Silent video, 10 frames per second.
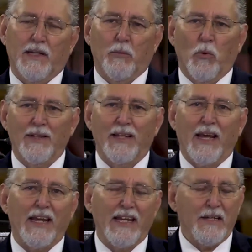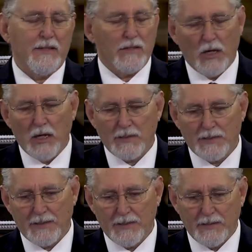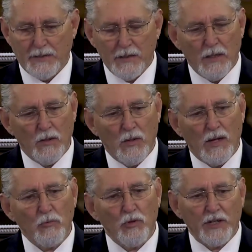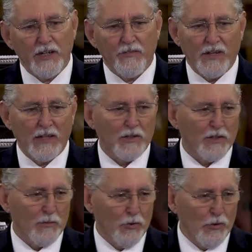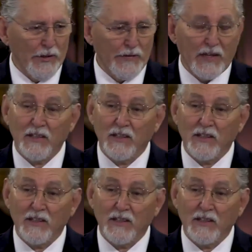And one day he thought, you know, I'm going to give that little boy, that